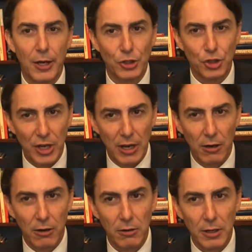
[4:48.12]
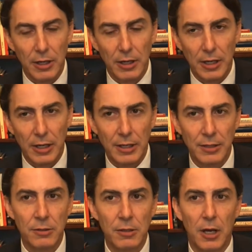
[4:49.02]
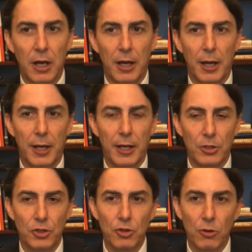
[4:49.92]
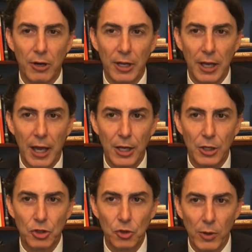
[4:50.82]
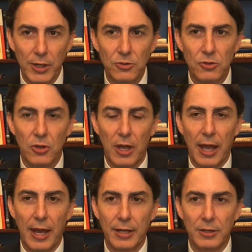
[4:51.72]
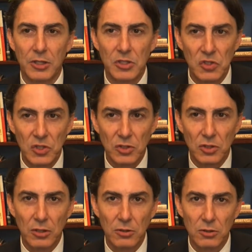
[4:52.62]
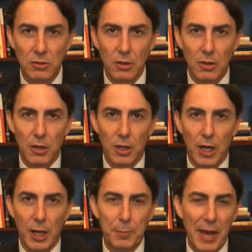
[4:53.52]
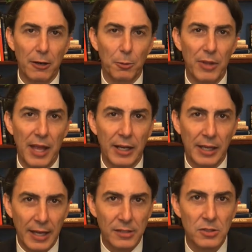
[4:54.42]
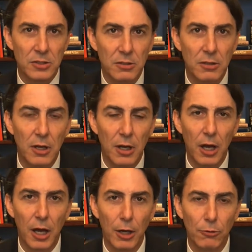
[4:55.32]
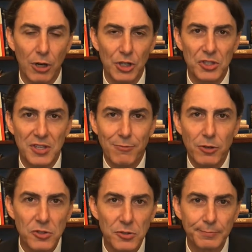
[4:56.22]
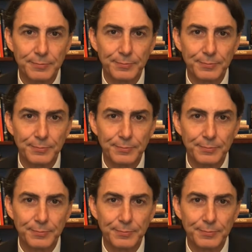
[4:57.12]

share in ensuring a joint and consistent battle plan against Russia's efforts.